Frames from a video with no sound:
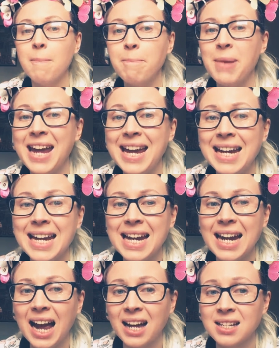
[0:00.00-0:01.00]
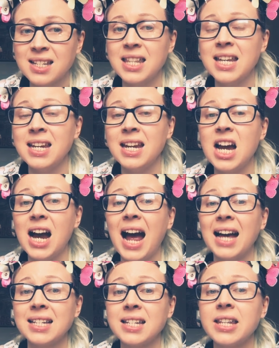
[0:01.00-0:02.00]
pink has the
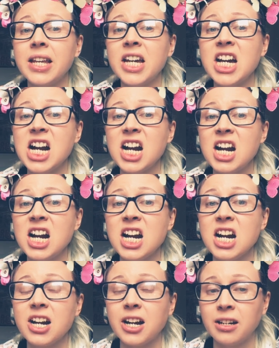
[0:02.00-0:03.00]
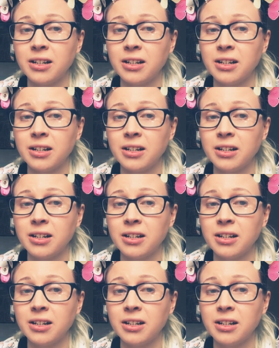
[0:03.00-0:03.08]
nk